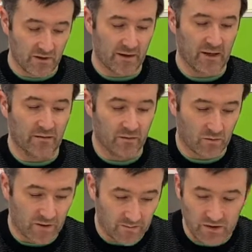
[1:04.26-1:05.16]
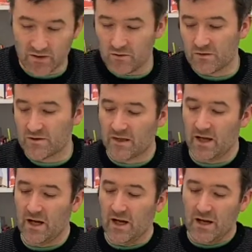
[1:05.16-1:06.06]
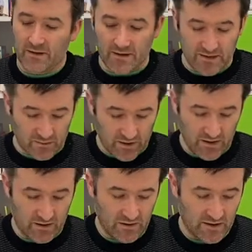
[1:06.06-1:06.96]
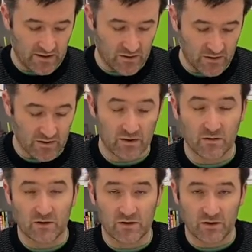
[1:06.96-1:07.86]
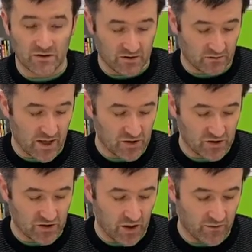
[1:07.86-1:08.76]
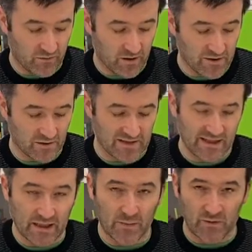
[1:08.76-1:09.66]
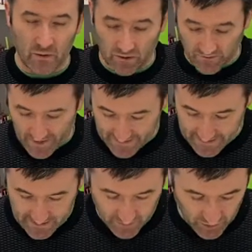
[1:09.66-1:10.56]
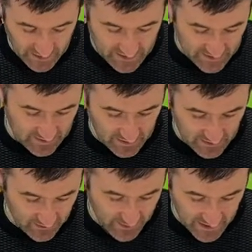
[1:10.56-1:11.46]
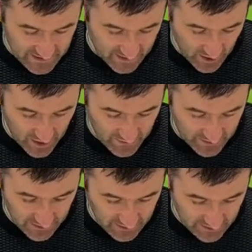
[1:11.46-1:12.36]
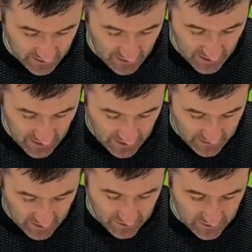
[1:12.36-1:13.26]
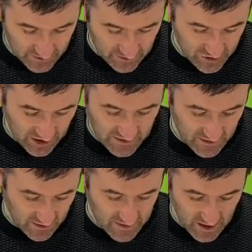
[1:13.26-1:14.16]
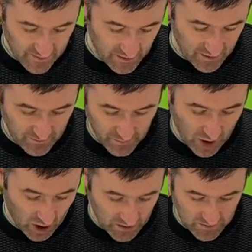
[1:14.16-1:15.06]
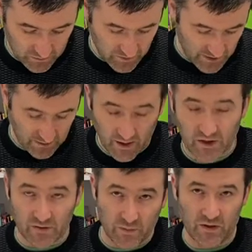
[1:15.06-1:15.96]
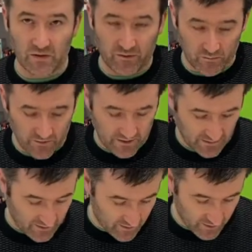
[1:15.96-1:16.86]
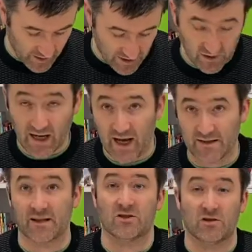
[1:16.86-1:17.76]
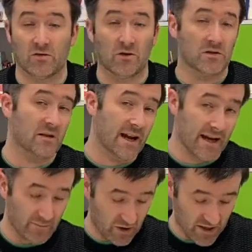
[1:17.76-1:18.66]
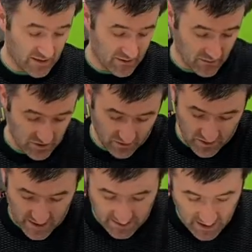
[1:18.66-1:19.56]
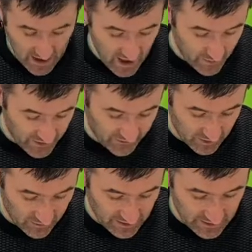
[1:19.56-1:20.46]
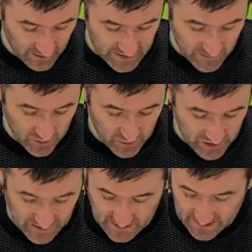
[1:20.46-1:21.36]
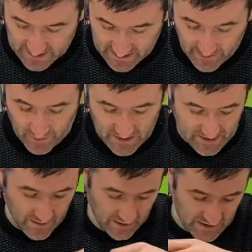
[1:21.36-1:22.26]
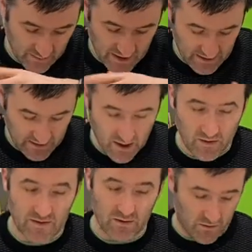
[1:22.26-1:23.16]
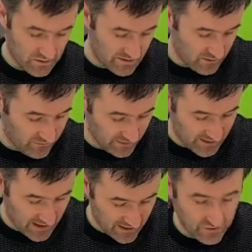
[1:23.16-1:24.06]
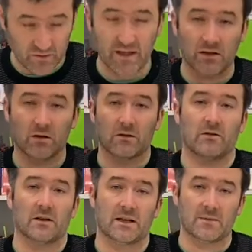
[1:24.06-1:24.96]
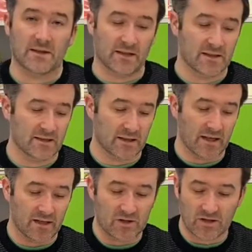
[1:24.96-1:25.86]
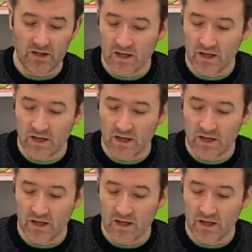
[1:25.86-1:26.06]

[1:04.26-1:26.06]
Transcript: like that for when being used. This one here is using the original Scratch software, so it's a little bit more advanced, but it's still based on the the, the jigsaw type of blocks where you actually build from one thing to the other and you can't actually go wrong, you can't break it, which is great. But they've got really nice projects and step by step explaining how it's going and stuff like that. And it's really colourful and keeps the kids engaged.